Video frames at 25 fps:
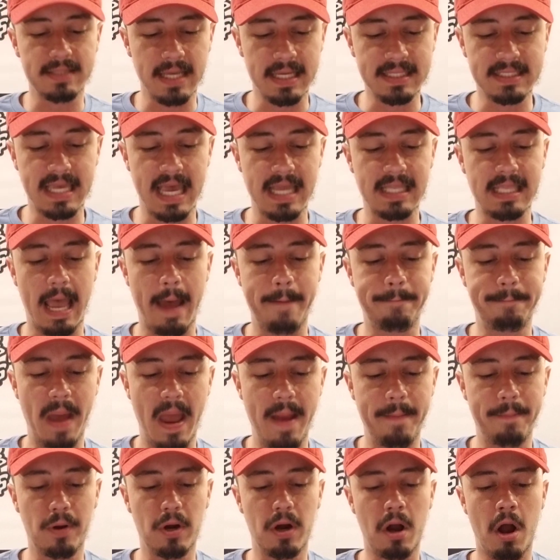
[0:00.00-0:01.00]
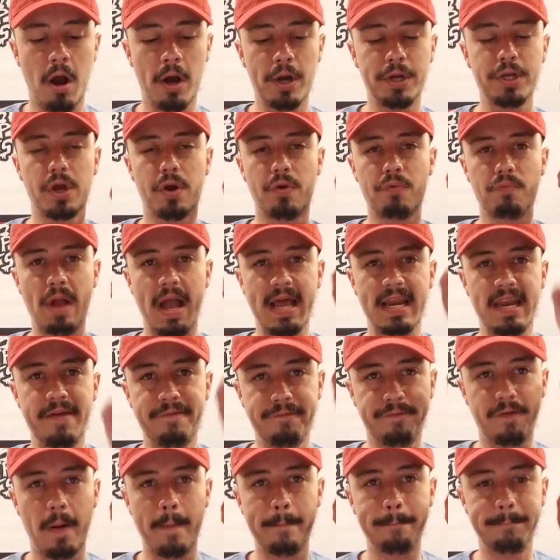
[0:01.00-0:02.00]
Let's get that paper. Are you ready
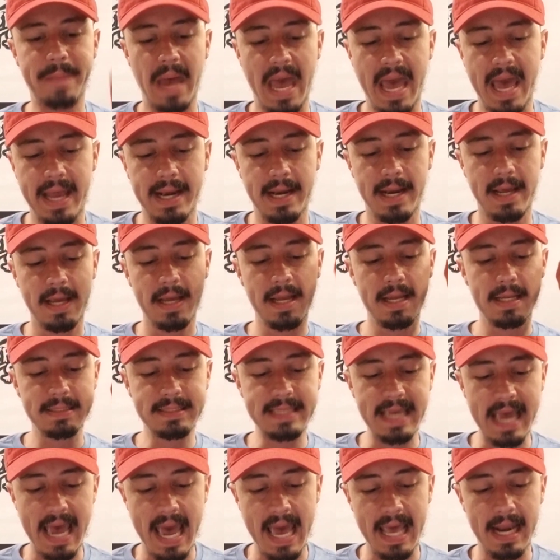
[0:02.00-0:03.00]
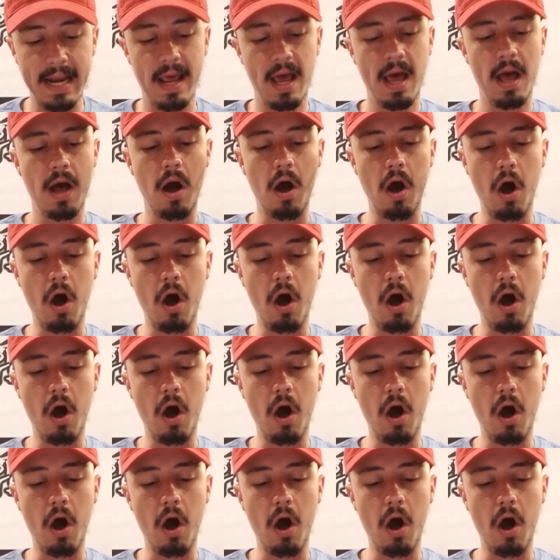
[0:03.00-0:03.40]
for Ben 10?